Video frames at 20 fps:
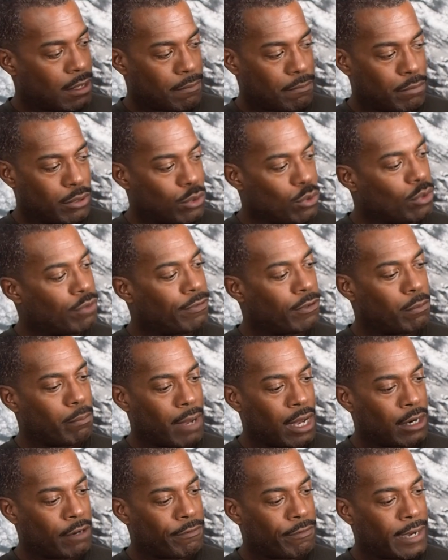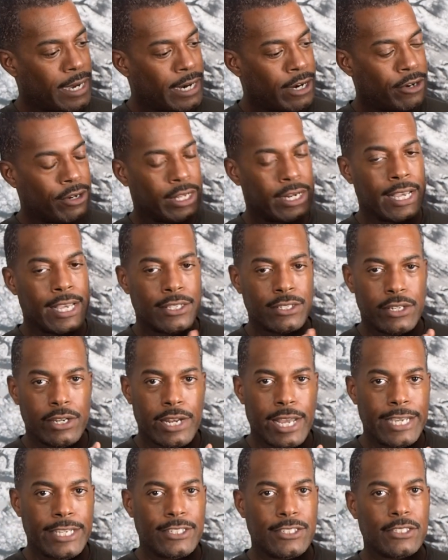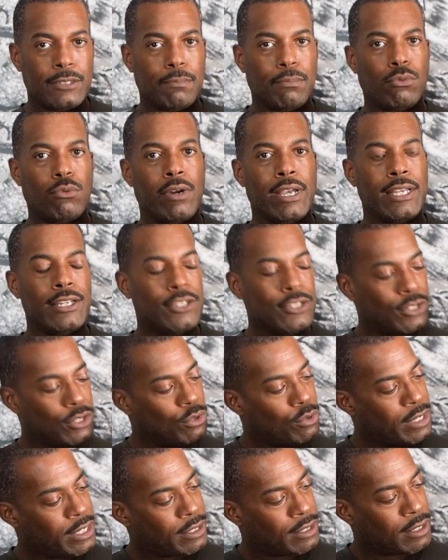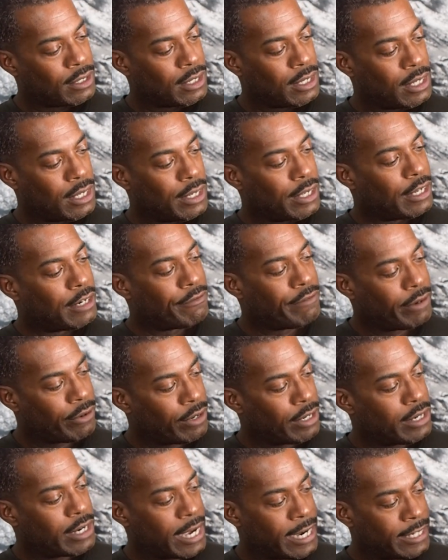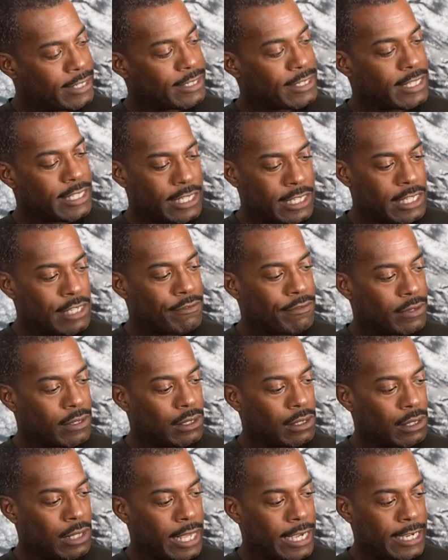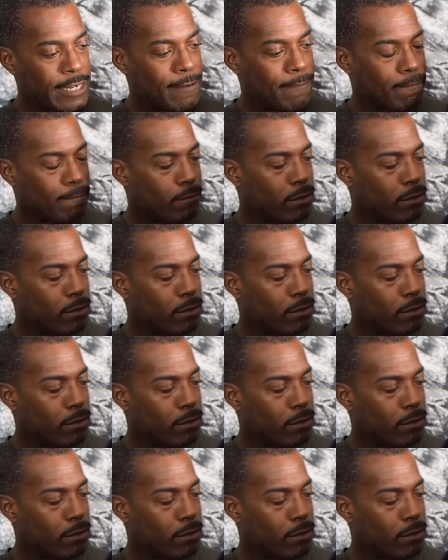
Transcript: Beautiful modifier. It has nice spread to it and a very nice even light.